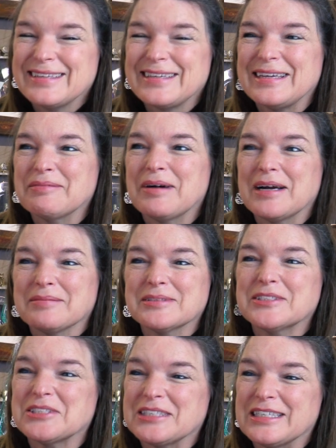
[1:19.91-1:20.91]
He bought a
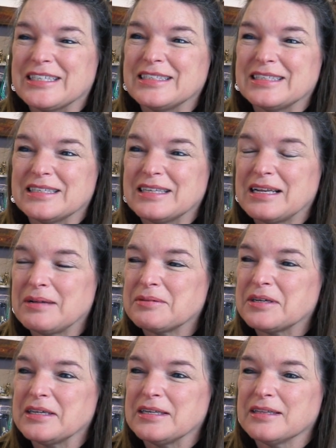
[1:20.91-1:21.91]
machine and
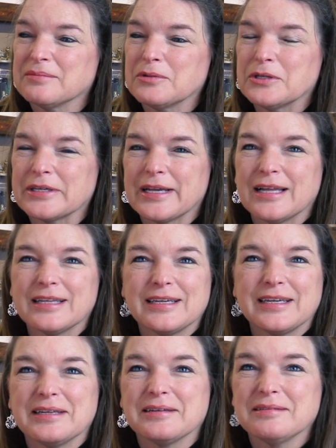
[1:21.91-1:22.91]
put it in the bowling
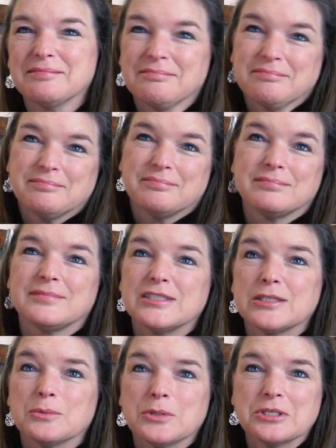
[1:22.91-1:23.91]
alley and
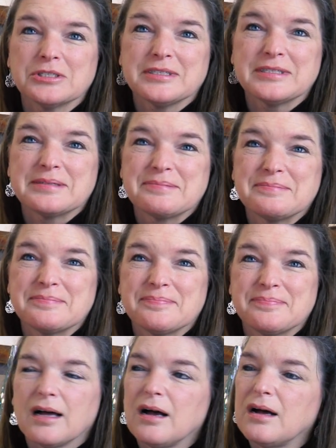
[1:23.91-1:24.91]
did awards.
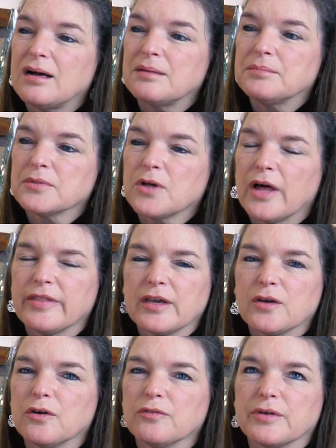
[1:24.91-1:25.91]
I
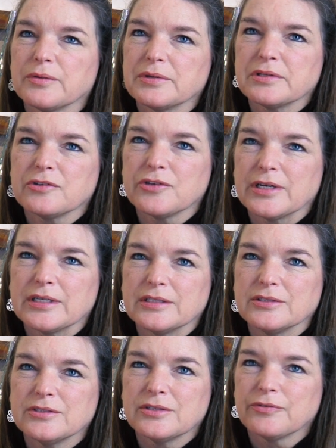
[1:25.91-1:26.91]
think COVID was a
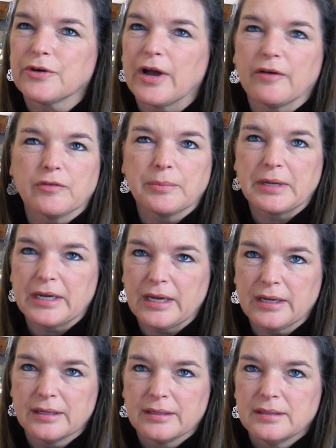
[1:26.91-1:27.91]
challenge for everybody.
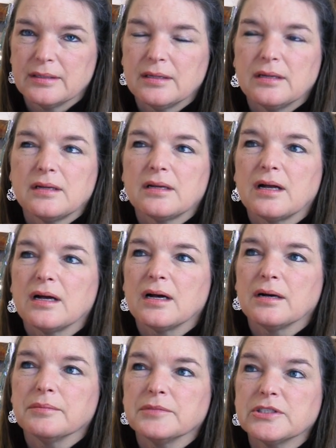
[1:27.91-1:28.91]

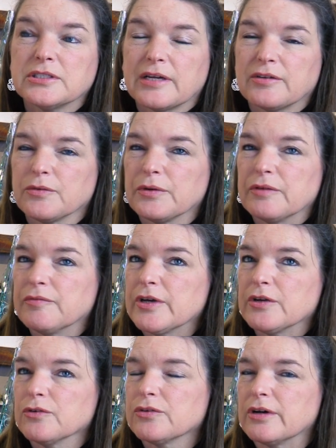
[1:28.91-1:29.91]
You just have to
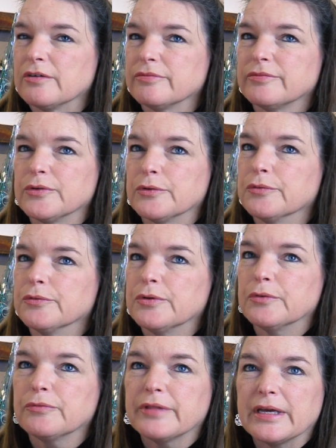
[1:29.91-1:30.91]
reinvent yourself, do
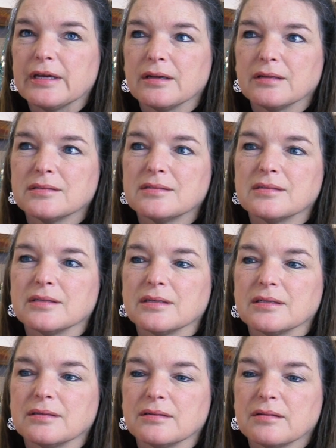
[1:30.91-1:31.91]
new things,
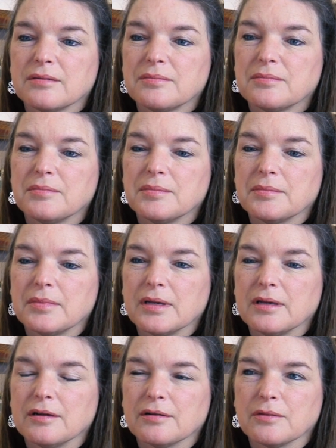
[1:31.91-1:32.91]
and
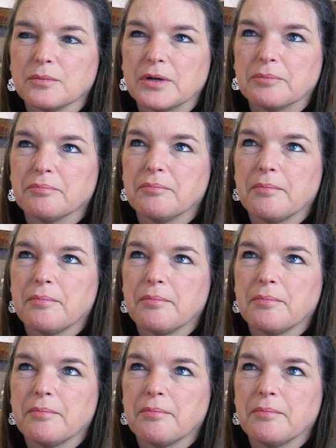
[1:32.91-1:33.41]
you know, the one